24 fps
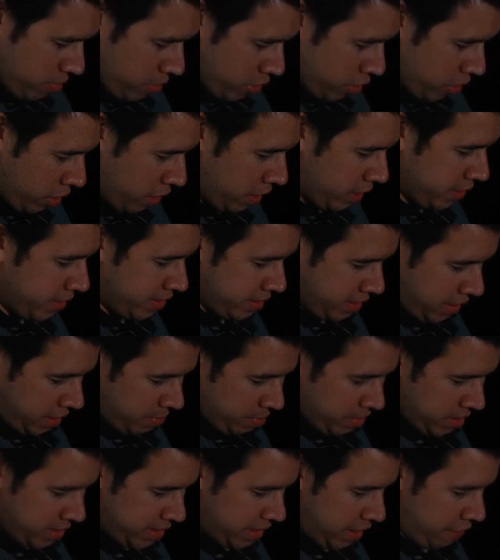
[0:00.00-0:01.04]
I'm
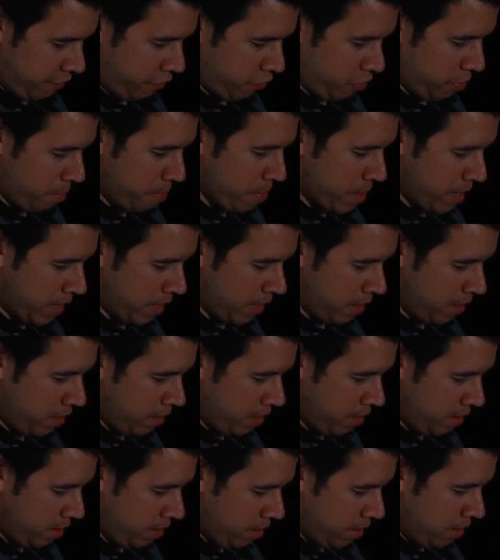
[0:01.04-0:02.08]
going to set it for a minute.
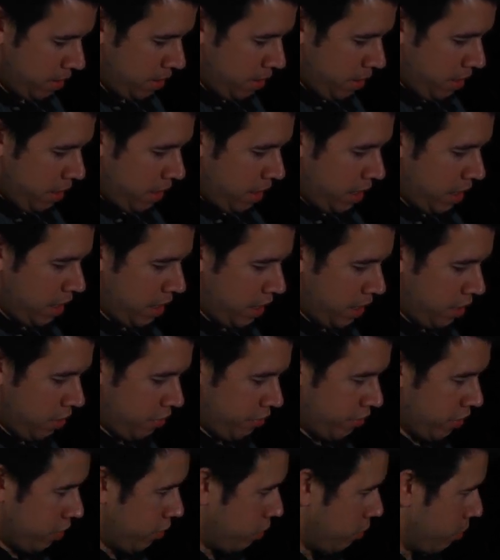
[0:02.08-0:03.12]
And
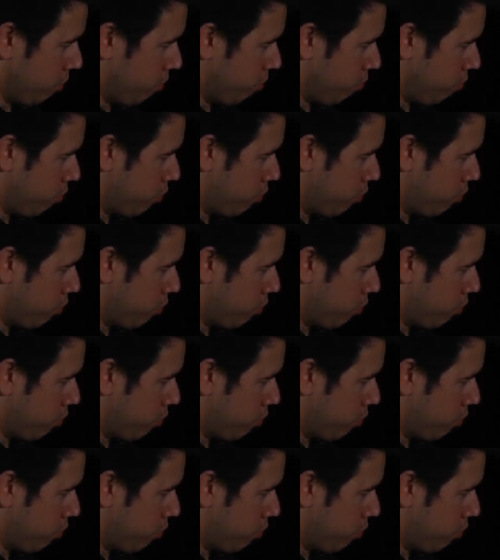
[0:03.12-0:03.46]
so you